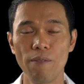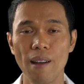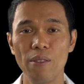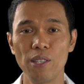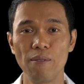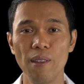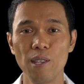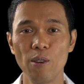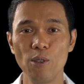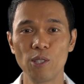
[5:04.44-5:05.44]
you found this
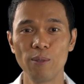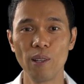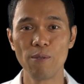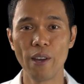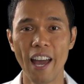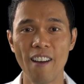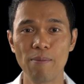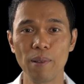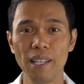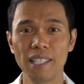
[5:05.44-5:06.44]
video useful. If you
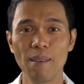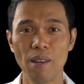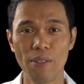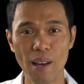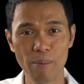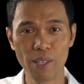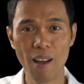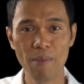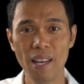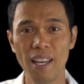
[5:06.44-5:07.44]
have, please give me a thumbs
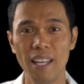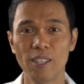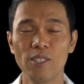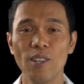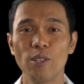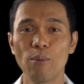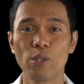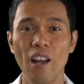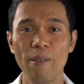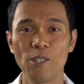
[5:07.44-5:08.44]
up and consider
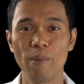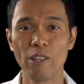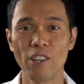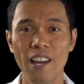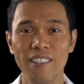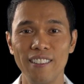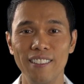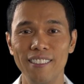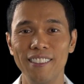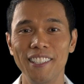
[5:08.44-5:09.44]
subscribing to my channel.
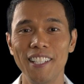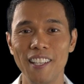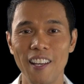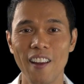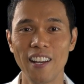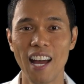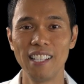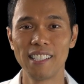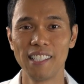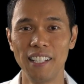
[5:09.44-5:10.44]
Take care,
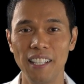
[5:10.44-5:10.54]
guys.